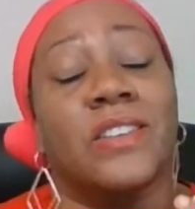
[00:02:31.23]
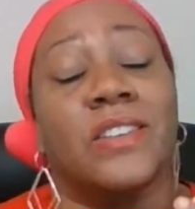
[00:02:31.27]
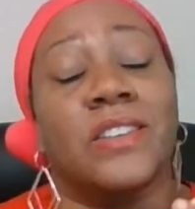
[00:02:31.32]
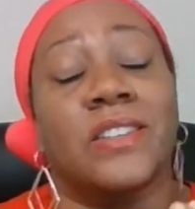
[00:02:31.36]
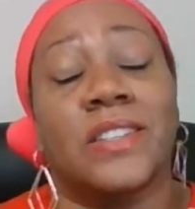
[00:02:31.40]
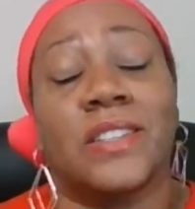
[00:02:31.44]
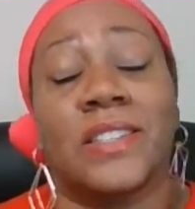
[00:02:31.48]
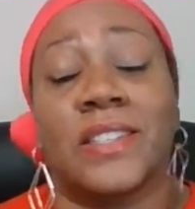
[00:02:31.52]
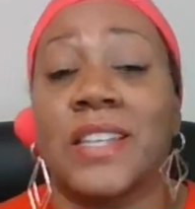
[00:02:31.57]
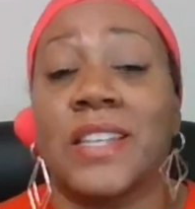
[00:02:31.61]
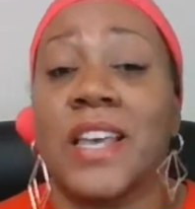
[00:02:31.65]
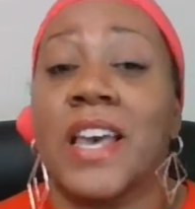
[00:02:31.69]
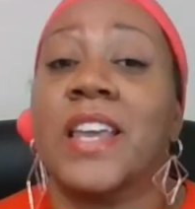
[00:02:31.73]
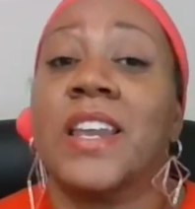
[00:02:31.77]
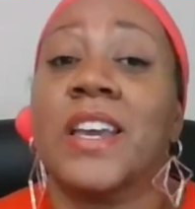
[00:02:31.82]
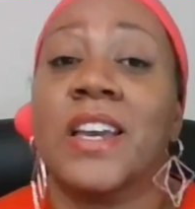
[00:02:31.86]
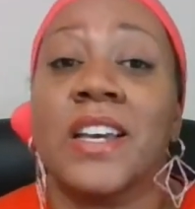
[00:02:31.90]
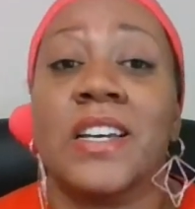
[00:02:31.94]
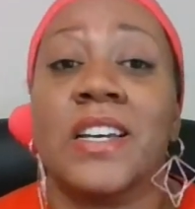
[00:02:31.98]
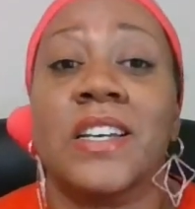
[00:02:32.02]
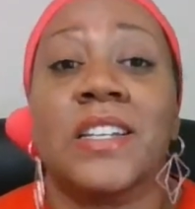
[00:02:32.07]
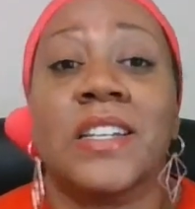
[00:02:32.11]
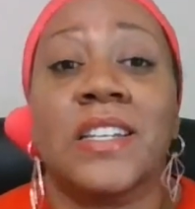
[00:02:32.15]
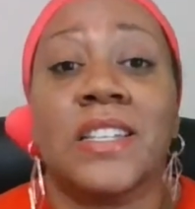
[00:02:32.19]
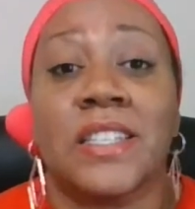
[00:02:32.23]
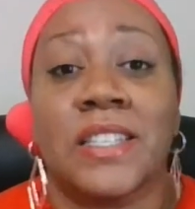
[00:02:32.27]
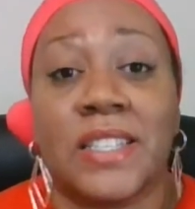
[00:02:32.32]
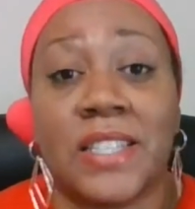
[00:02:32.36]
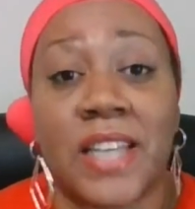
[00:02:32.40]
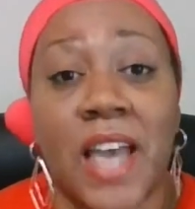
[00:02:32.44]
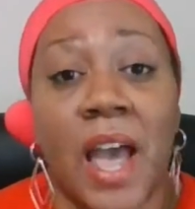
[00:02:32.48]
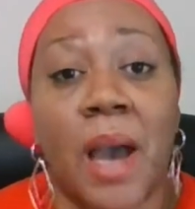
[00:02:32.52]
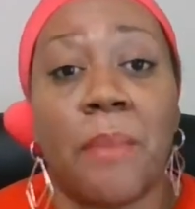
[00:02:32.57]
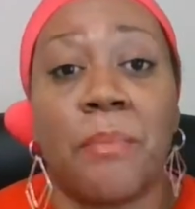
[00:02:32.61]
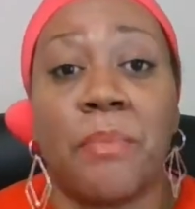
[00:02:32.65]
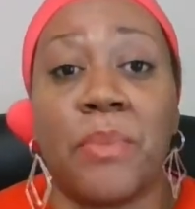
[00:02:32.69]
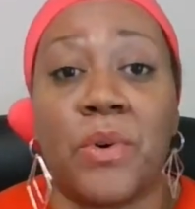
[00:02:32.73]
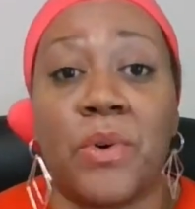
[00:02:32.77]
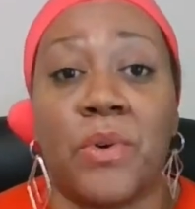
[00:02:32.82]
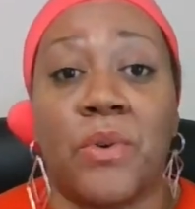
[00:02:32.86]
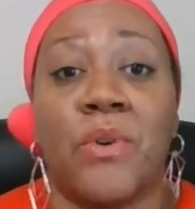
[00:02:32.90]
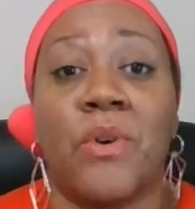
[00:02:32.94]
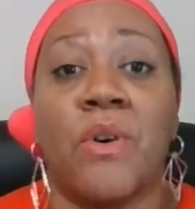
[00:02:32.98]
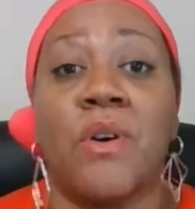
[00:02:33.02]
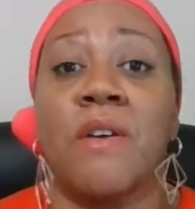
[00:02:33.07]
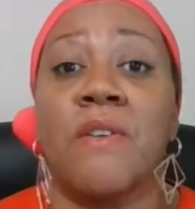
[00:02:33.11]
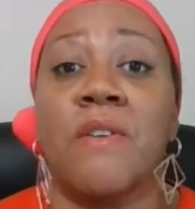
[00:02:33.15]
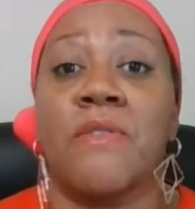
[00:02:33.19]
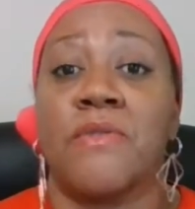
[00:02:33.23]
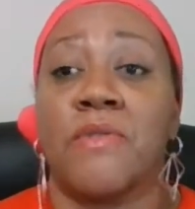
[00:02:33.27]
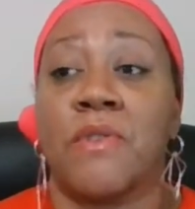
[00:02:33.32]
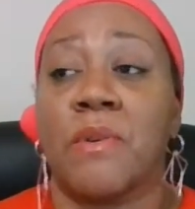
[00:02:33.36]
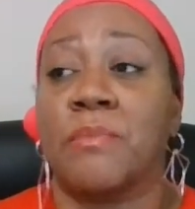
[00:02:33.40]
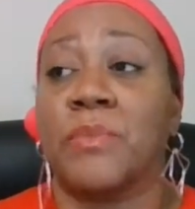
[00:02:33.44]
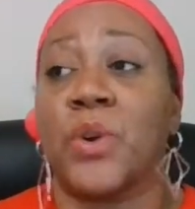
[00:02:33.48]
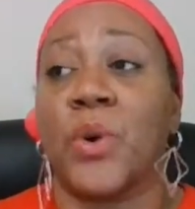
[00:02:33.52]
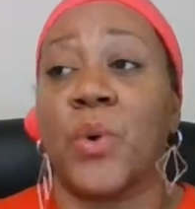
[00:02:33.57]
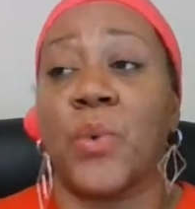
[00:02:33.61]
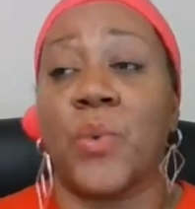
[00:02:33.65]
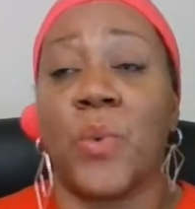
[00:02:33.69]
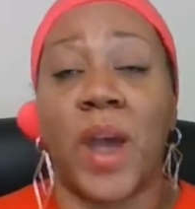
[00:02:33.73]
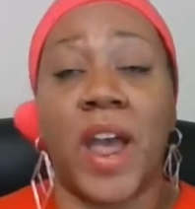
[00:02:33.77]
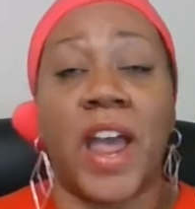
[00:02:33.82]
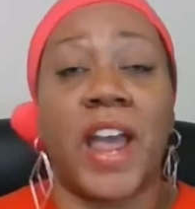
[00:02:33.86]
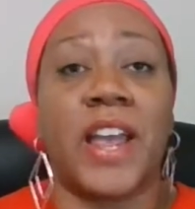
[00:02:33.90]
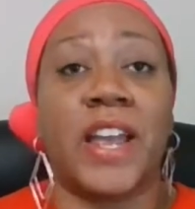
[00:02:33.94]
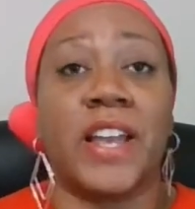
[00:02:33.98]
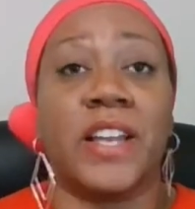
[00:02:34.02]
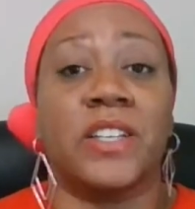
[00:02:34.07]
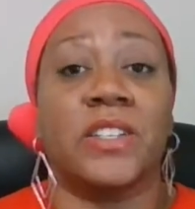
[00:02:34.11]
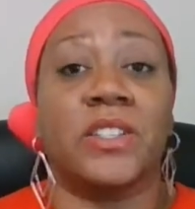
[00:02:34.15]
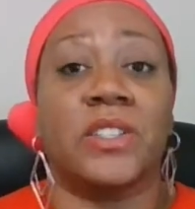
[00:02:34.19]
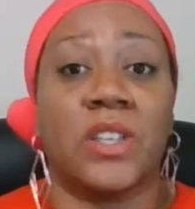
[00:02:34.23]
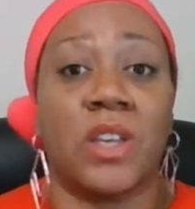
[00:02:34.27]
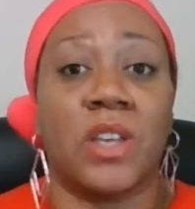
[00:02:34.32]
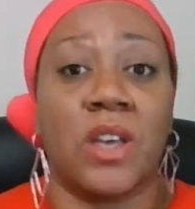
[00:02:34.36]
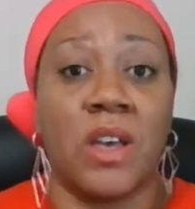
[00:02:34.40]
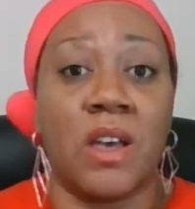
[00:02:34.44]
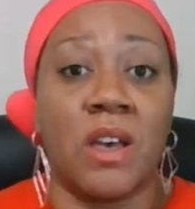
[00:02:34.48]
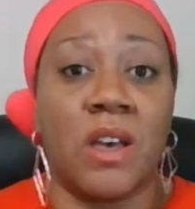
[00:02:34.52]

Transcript: Set a good example from your ways